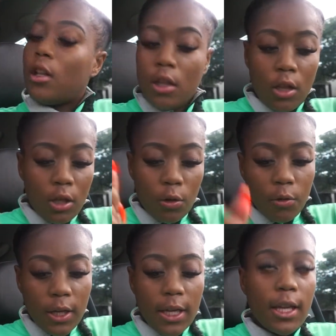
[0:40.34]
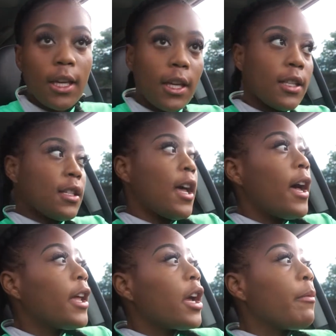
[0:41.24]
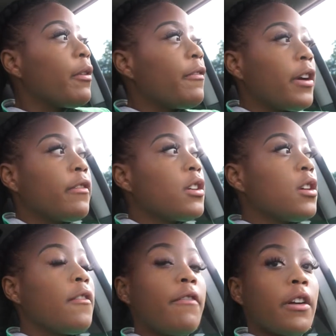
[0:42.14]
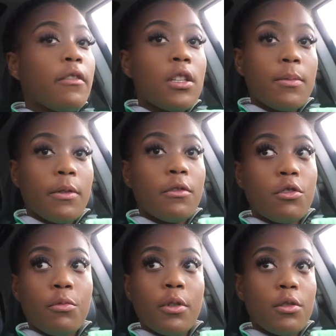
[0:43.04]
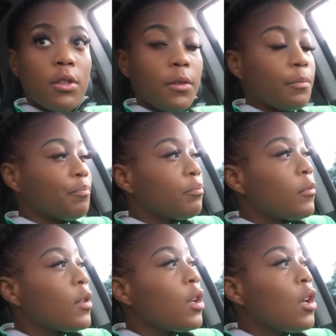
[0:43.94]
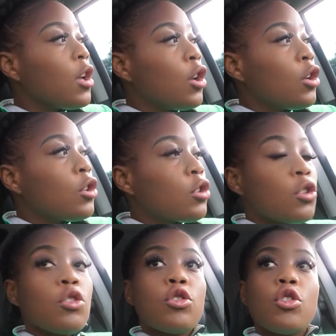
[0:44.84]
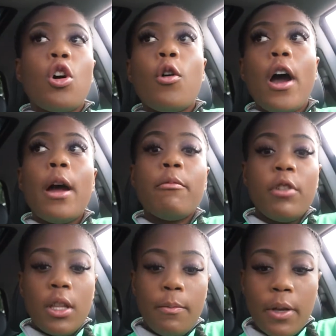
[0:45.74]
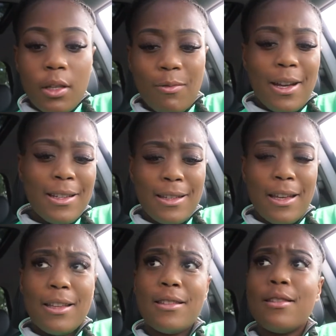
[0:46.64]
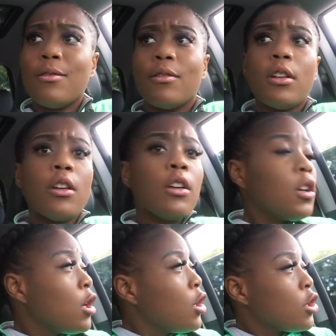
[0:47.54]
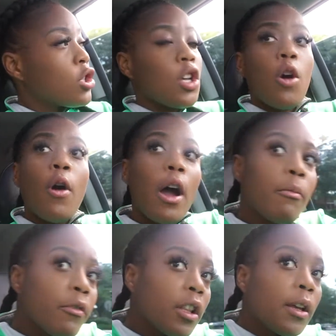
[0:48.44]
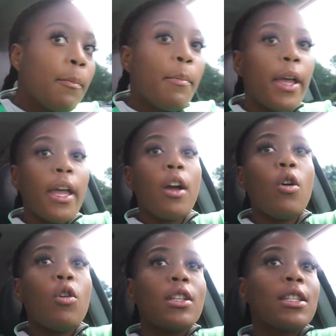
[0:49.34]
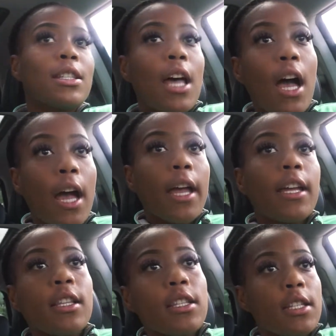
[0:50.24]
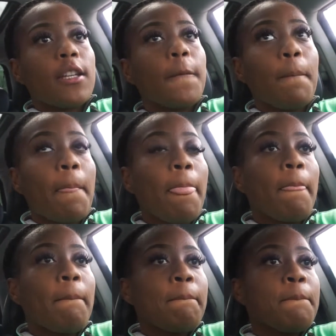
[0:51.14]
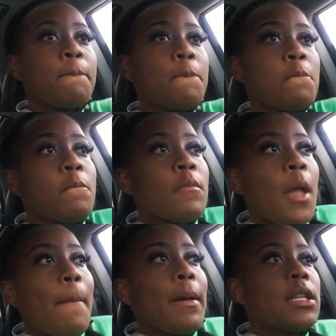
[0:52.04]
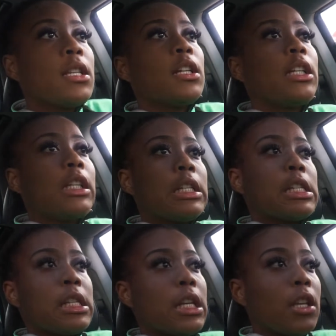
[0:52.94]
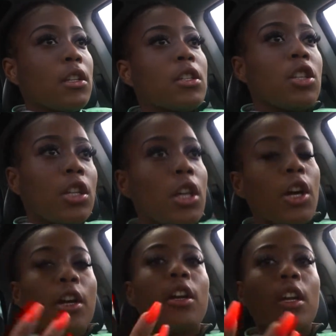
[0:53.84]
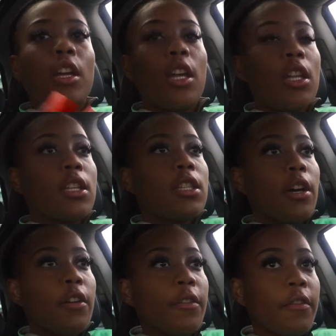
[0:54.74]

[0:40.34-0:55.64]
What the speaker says: low-key inside, I'm a very spiritual person. So I'm really big. Why is the AC on? So I'm really big on signs and basically listening to your inner self.